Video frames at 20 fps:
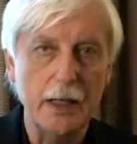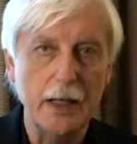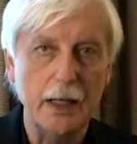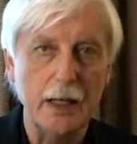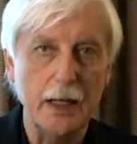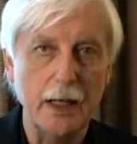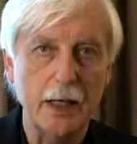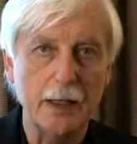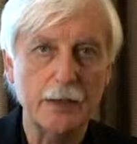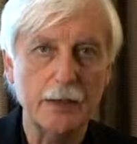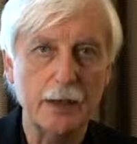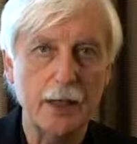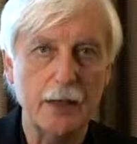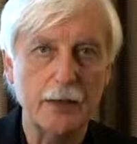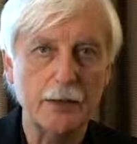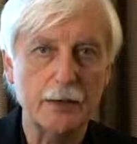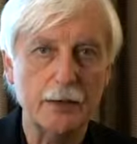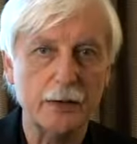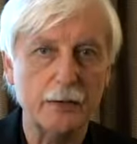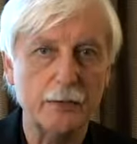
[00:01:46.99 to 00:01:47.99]
The
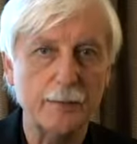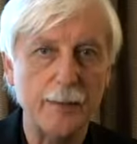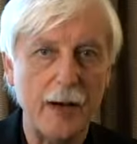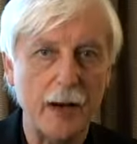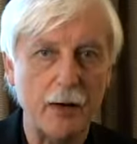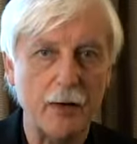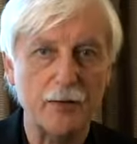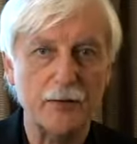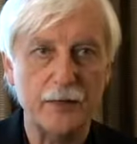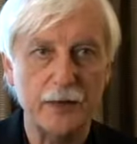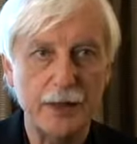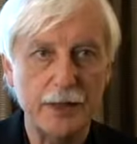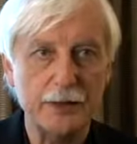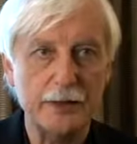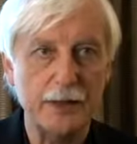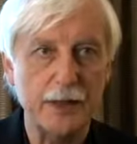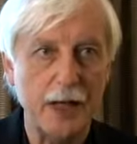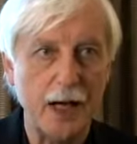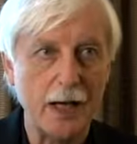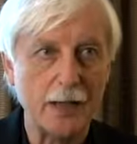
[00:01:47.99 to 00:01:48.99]
other powerful
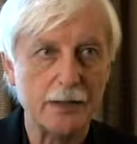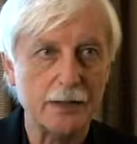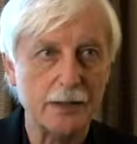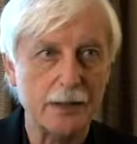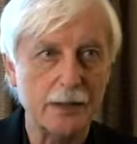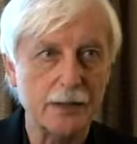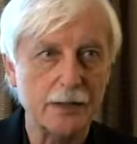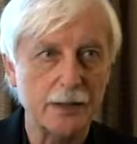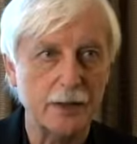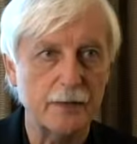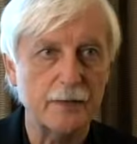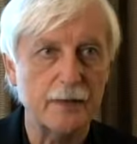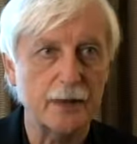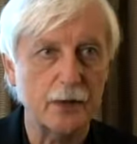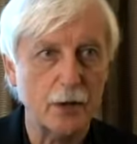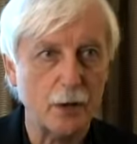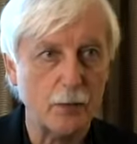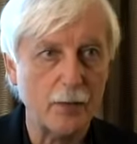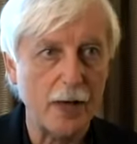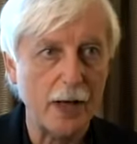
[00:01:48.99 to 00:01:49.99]
antioxidants of the
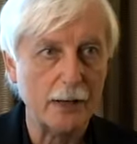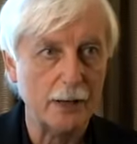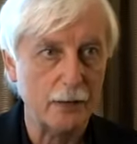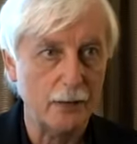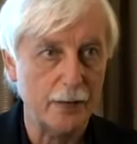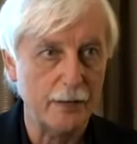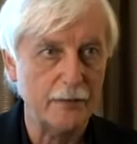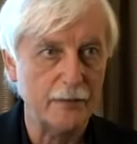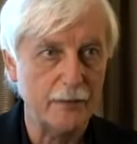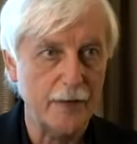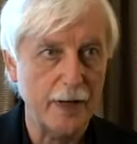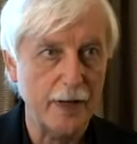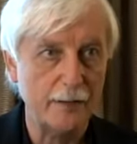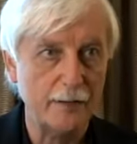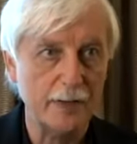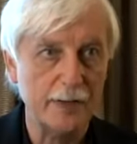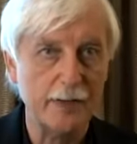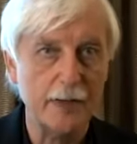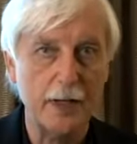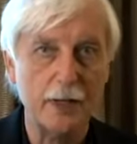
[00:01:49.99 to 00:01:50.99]
carotenoid
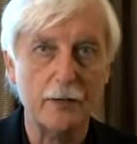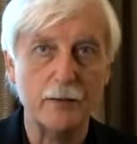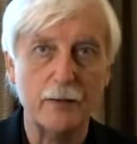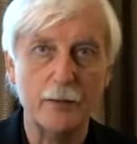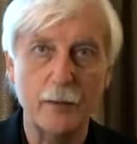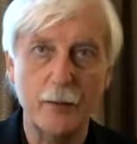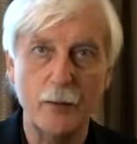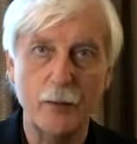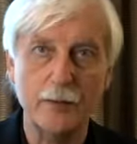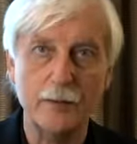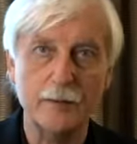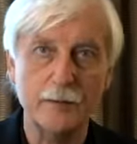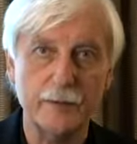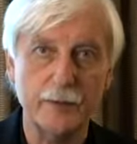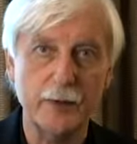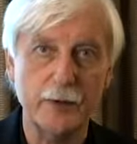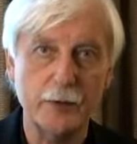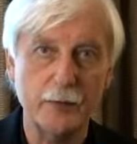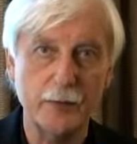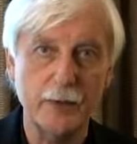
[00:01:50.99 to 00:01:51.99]
family that are important
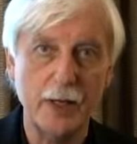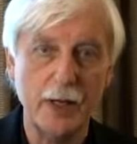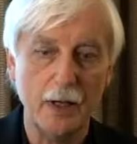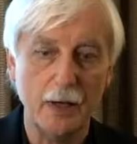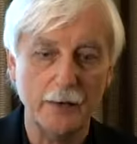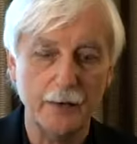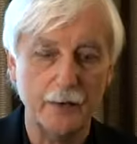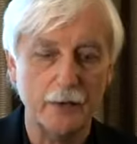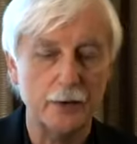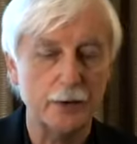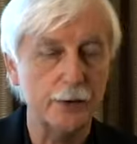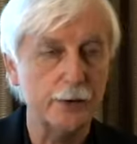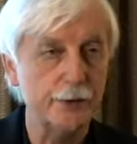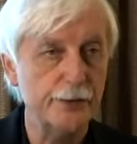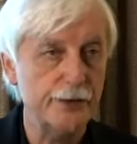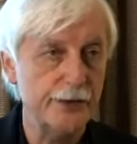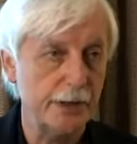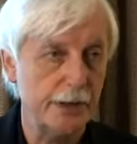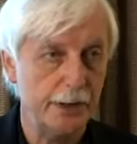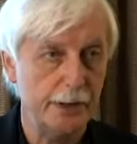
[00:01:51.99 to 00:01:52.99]
for human health are
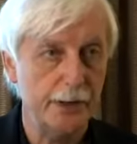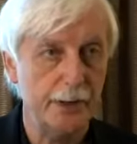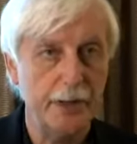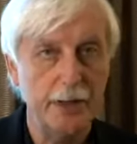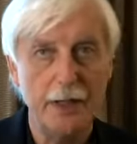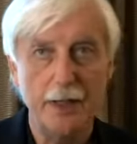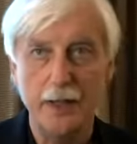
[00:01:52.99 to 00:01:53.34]
lutein